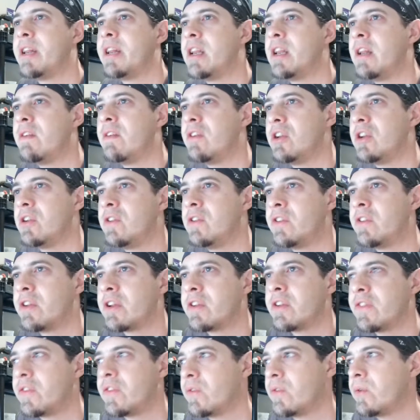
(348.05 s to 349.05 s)
it never used it
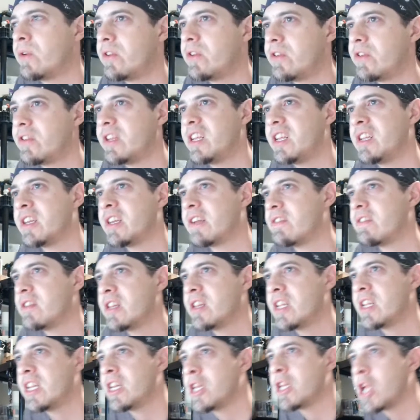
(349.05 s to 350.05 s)
because it would have just eaten
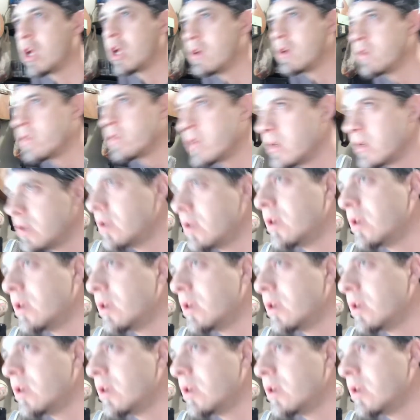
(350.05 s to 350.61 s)
everything in the ocean.